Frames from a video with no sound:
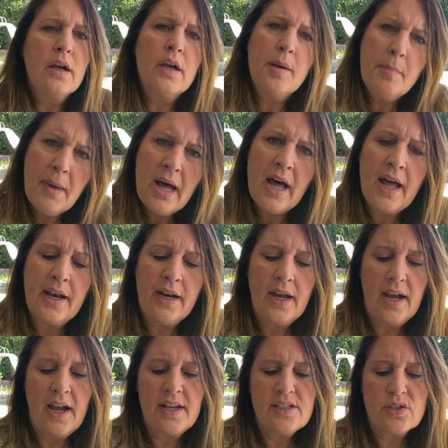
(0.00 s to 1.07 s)
Come on,
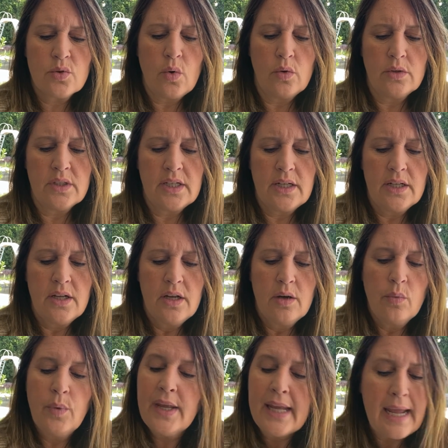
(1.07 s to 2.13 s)
I scolded.
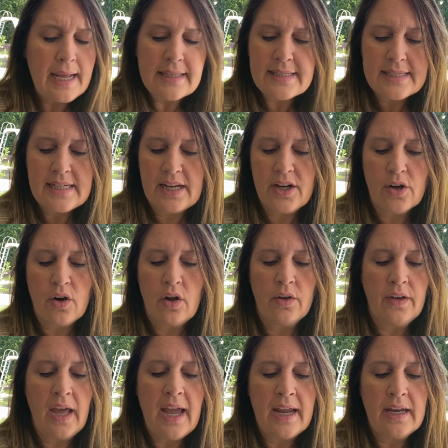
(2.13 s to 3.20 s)
We can't sit here all
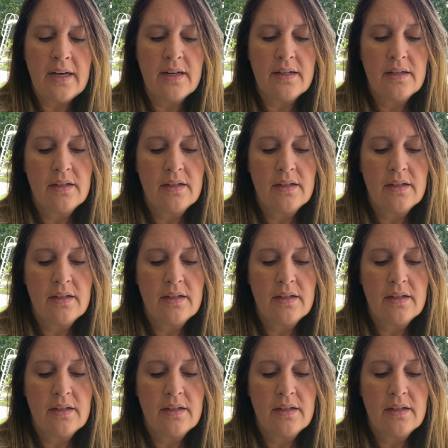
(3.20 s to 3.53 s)
night.